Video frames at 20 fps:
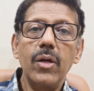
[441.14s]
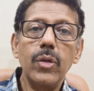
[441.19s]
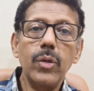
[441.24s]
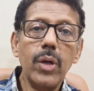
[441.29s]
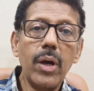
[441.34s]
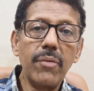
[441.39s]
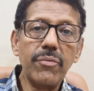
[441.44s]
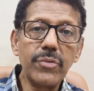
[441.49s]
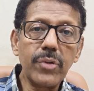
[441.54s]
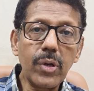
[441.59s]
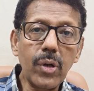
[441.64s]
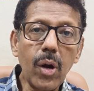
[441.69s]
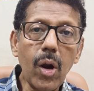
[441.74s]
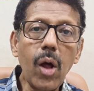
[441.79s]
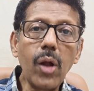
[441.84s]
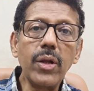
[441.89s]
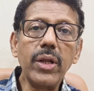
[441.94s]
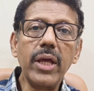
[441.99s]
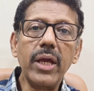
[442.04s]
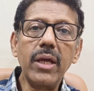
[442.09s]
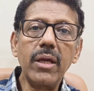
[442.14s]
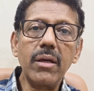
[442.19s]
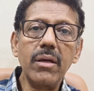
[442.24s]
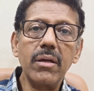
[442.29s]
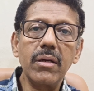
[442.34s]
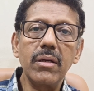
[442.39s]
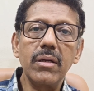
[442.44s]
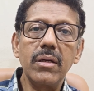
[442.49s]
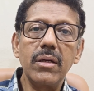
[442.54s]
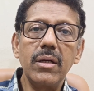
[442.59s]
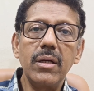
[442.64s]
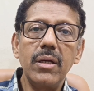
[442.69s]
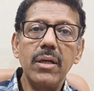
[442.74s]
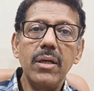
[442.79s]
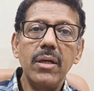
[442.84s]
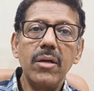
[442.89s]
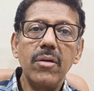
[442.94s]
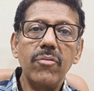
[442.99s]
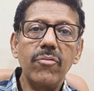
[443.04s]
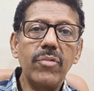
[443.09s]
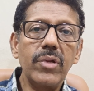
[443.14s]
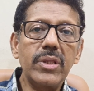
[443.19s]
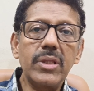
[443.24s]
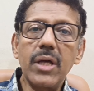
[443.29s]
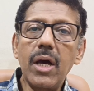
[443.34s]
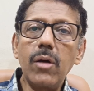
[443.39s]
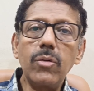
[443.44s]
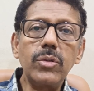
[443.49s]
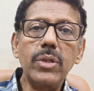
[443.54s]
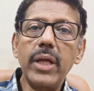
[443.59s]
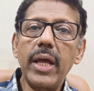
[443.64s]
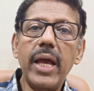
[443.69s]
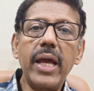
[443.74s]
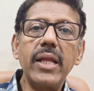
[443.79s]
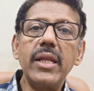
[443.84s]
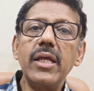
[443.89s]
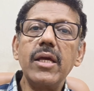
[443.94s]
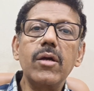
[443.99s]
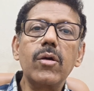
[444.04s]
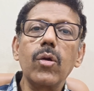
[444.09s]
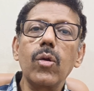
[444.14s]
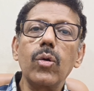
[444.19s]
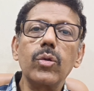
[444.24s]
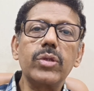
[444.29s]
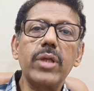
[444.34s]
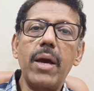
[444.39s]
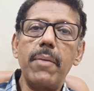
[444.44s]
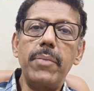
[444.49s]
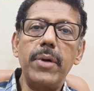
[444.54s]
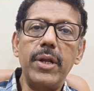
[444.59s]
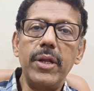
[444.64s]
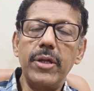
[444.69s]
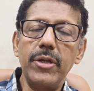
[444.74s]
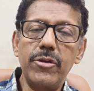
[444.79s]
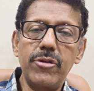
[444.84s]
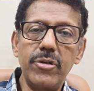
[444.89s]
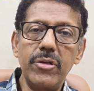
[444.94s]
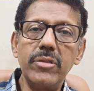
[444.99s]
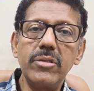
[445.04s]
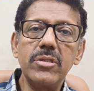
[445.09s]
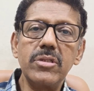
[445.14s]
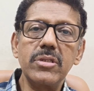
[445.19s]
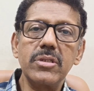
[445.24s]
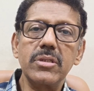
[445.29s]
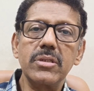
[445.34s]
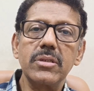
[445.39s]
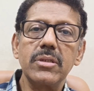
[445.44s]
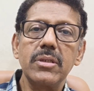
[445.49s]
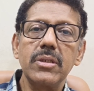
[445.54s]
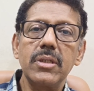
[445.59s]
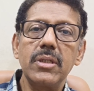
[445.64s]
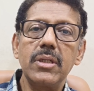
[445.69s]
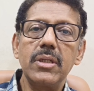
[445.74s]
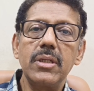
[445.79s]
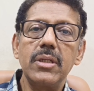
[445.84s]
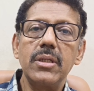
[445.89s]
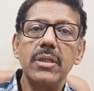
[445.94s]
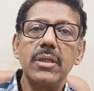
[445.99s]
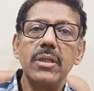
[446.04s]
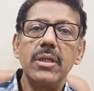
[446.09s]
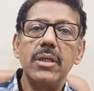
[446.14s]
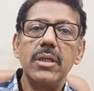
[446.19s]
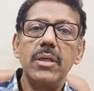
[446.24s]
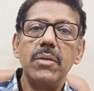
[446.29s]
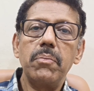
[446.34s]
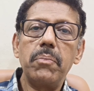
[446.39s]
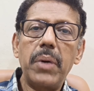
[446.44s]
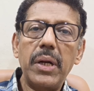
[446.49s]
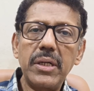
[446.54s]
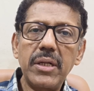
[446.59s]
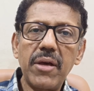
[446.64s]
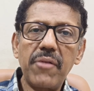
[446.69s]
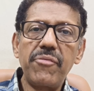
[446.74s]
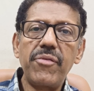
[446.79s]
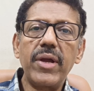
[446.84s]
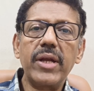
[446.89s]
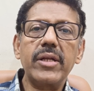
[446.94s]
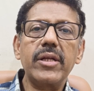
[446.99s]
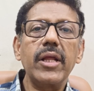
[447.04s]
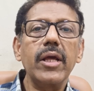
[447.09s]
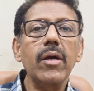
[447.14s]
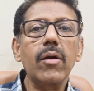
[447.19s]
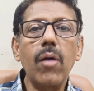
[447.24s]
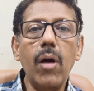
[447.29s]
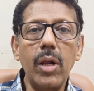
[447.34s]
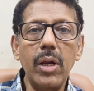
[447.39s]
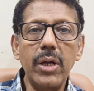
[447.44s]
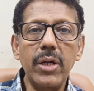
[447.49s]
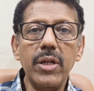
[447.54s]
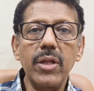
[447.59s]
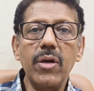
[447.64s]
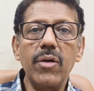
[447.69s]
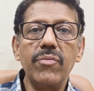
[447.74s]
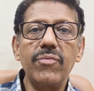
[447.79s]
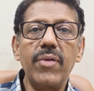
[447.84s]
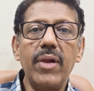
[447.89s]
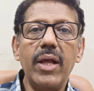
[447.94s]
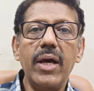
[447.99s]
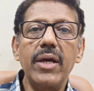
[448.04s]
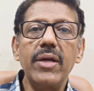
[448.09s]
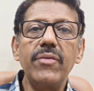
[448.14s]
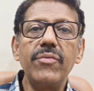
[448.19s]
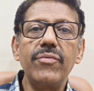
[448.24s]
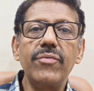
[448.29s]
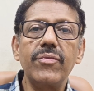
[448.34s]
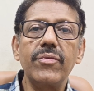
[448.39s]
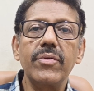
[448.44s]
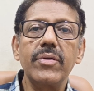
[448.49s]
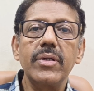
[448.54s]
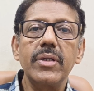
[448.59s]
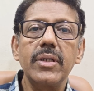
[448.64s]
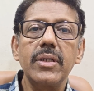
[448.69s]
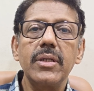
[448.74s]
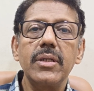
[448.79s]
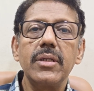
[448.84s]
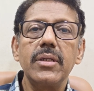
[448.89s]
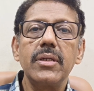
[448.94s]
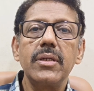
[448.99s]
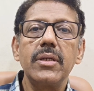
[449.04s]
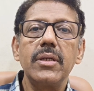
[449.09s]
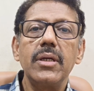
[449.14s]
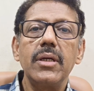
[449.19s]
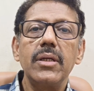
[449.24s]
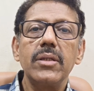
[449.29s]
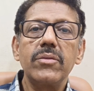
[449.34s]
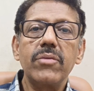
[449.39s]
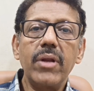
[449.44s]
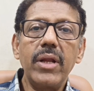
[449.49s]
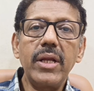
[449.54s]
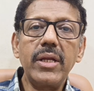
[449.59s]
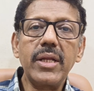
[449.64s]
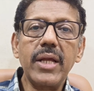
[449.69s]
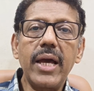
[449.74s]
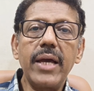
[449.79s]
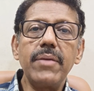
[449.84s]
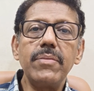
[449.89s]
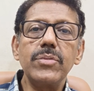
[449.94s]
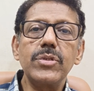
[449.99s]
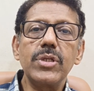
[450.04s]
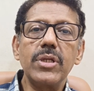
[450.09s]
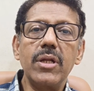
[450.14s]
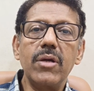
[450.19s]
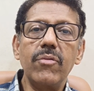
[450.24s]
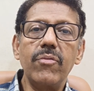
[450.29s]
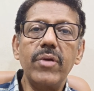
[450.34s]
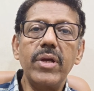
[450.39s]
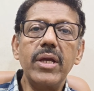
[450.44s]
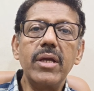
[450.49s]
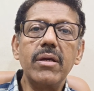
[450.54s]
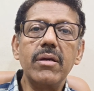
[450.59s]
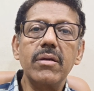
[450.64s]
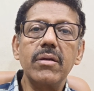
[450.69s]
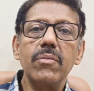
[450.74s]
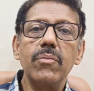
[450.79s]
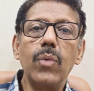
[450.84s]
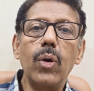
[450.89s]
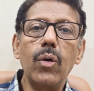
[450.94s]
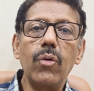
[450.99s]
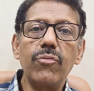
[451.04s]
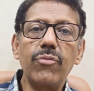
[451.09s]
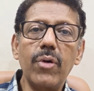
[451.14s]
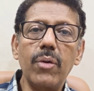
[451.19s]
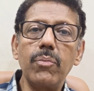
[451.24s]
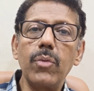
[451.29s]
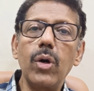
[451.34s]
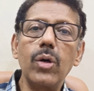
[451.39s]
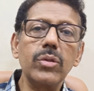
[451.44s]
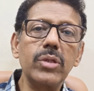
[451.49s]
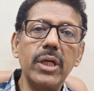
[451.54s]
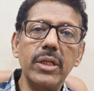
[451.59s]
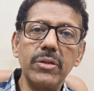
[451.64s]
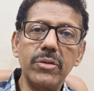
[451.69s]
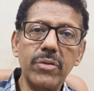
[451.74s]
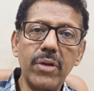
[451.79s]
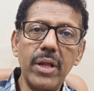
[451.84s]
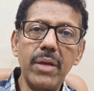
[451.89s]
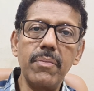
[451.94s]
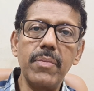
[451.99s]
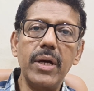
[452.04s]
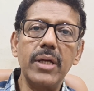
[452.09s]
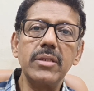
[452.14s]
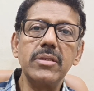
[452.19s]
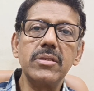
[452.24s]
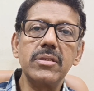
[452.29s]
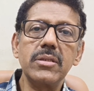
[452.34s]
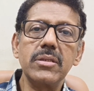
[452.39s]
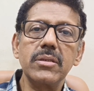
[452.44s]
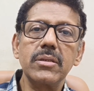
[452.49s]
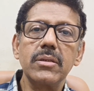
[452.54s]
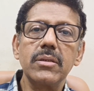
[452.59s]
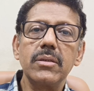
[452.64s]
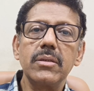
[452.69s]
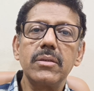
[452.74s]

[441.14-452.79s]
you have chronic without any growth aberrations but affecting quality of life three times in a week more for more than 3 months